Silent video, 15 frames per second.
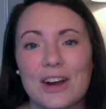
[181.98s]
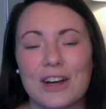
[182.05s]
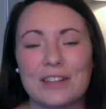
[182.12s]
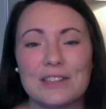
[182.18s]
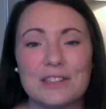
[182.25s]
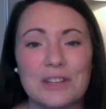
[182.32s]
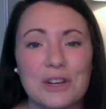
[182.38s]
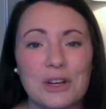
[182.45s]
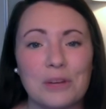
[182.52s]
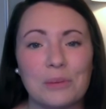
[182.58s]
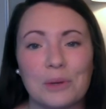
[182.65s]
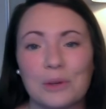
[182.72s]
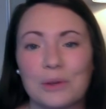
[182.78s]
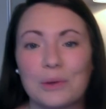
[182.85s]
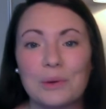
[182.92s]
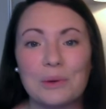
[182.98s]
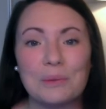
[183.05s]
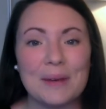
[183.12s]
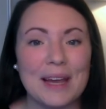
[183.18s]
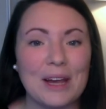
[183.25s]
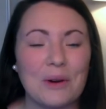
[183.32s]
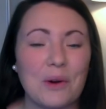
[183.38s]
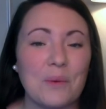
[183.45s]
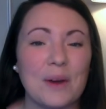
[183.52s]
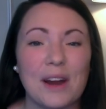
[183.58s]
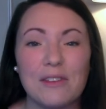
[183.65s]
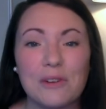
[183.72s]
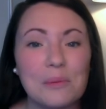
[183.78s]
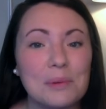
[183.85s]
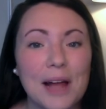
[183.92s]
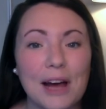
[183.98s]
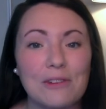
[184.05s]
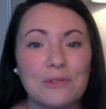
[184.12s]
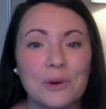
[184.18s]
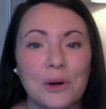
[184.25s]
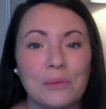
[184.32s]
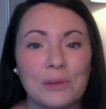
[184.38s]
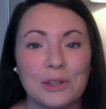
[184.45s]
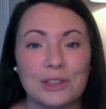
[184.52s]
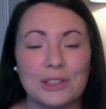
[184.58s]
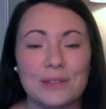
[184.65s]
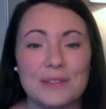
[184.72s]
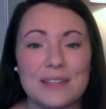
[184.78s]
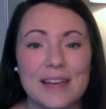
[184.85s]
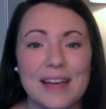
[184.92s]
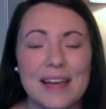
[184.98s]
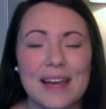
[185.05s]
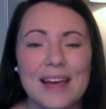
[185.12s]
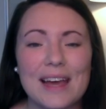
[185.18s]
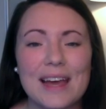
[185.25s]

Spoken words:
on Zoom or Google Meet or whatever platform you're using,